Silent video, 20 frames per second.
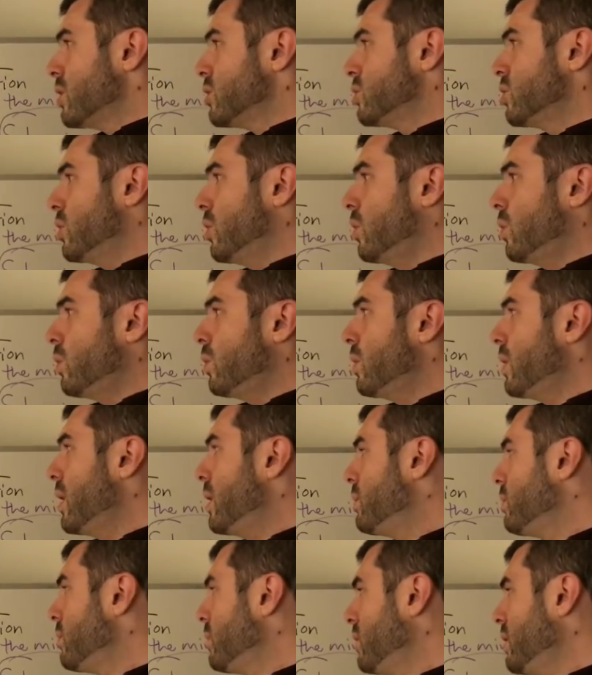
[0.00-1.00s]
So
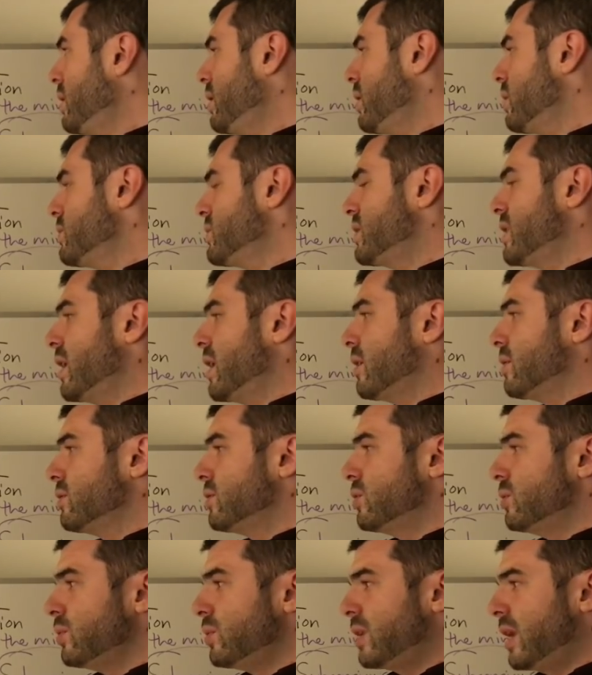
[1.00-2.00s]
it really goes down
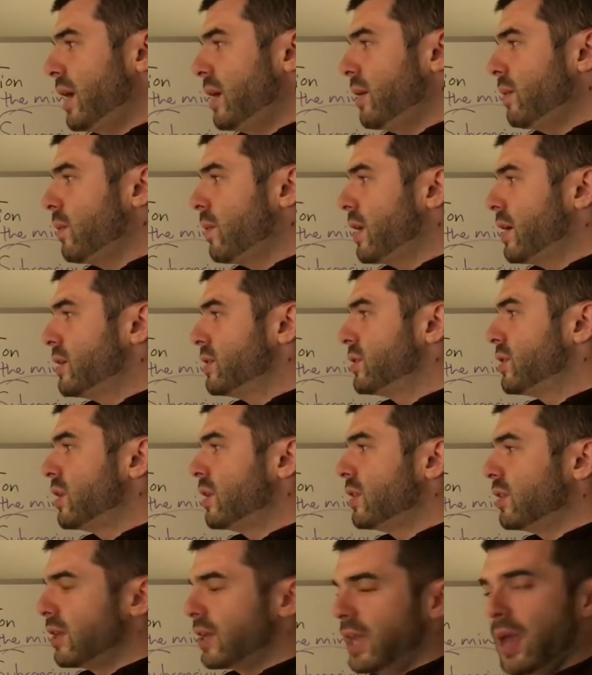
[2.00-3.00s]
to gateways.
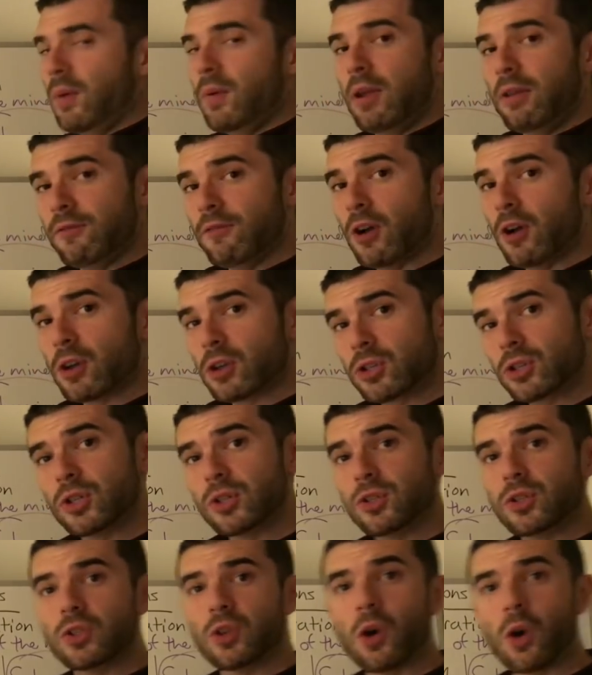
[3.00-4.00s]
The gateway
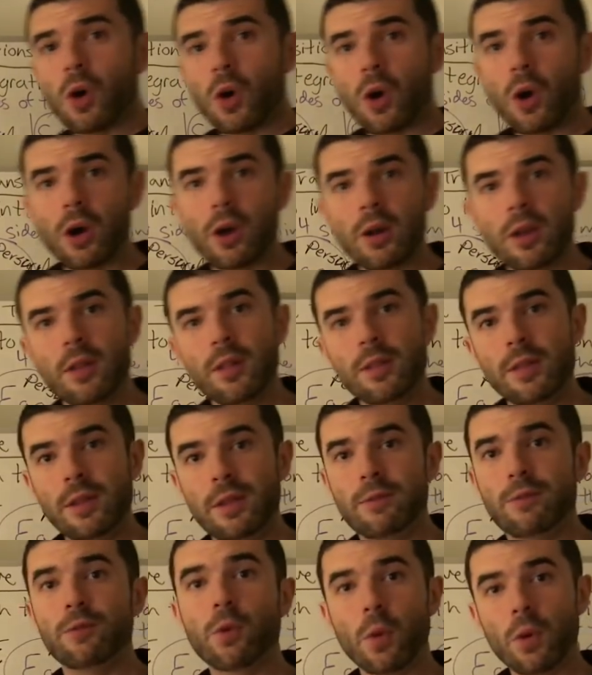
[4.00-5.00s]
functions are
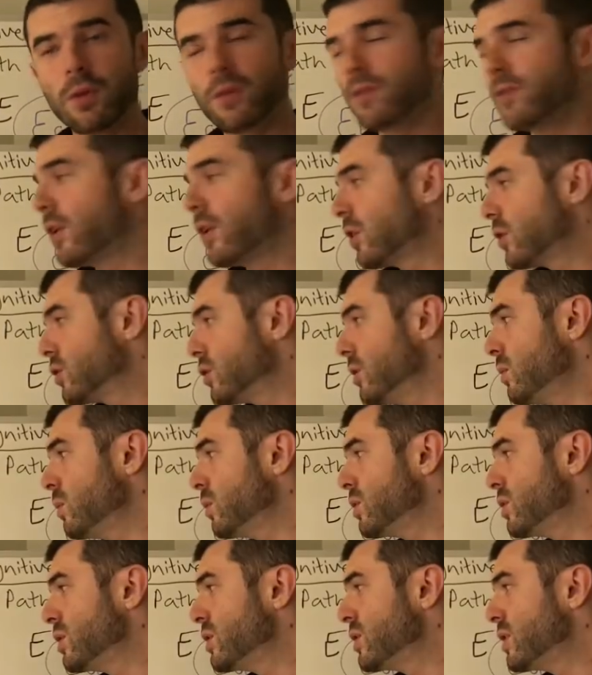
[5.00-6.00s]
the fourth function,
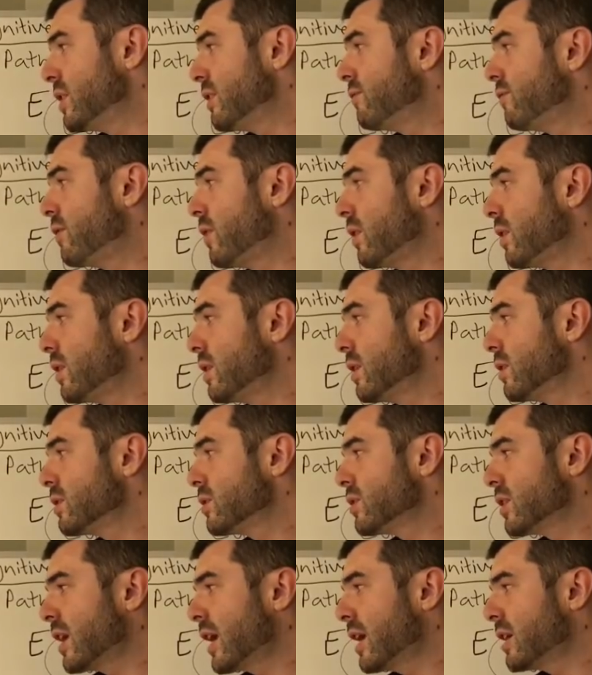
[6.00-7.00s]
which is the inferior
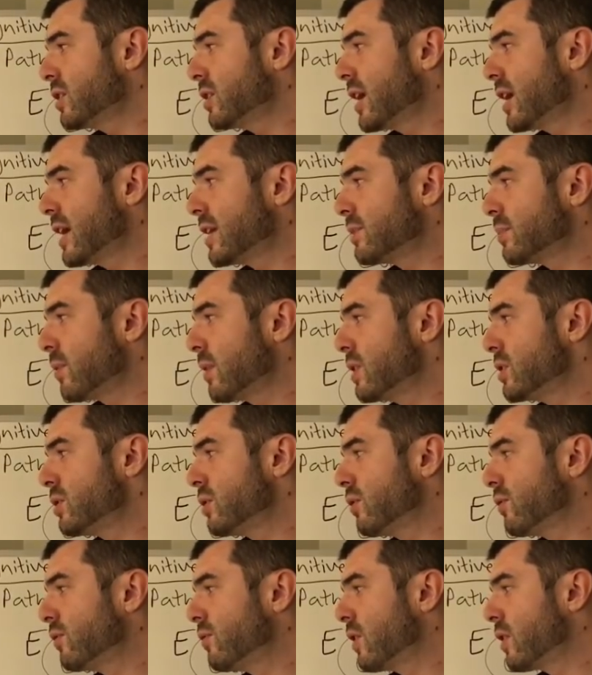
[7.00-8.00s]
slash
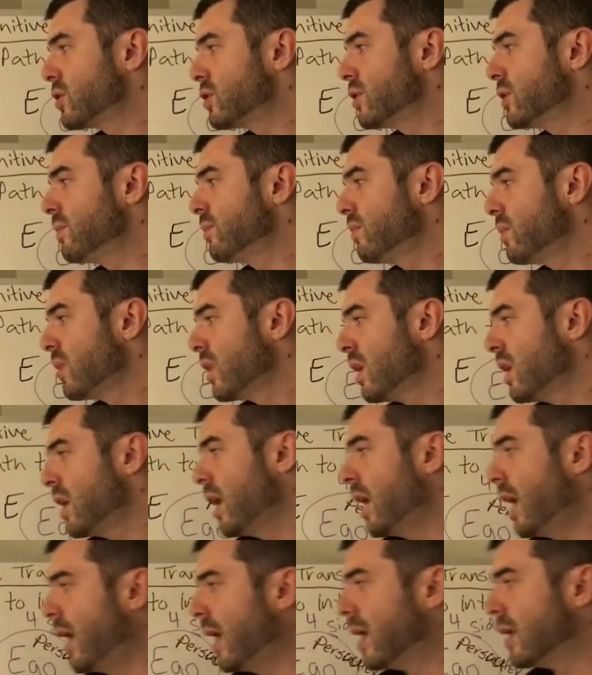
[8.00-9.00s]
aspirational function,
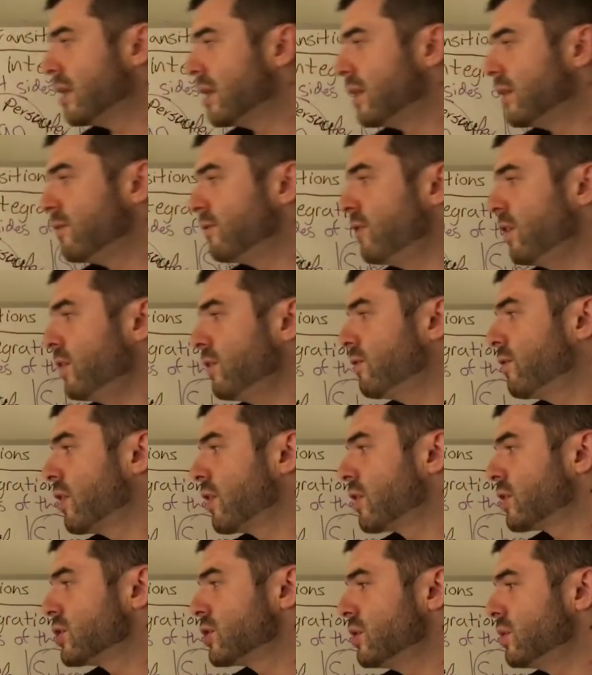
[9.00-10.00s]
and the fifth
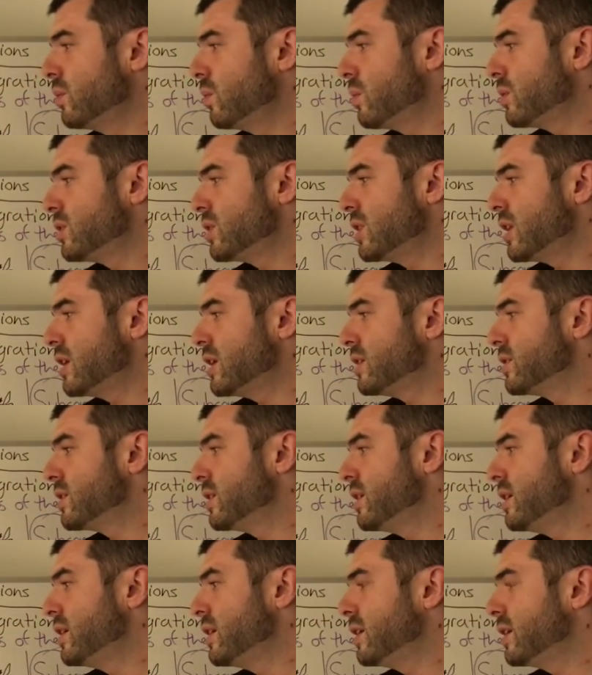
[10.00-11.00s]
function, which is
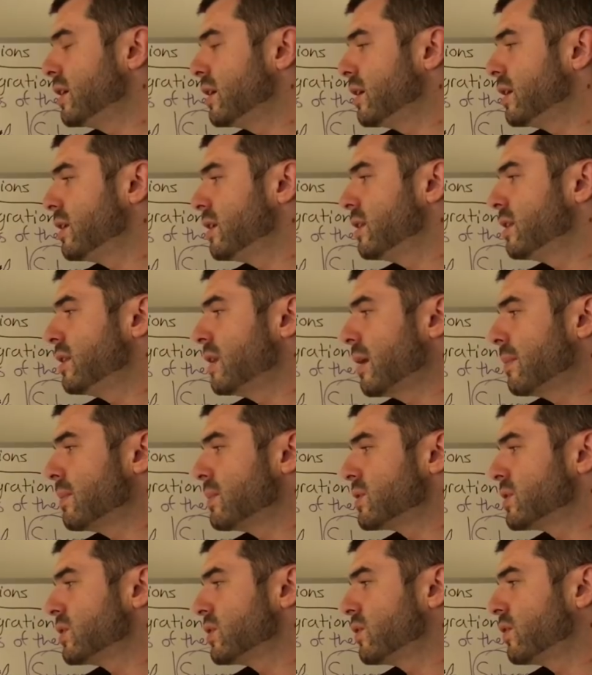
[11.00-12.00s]
the
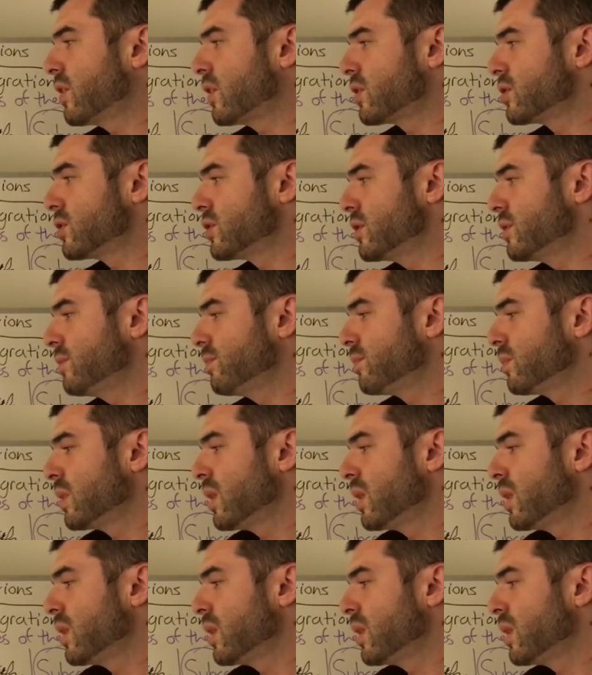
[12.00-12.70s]
nemesis function,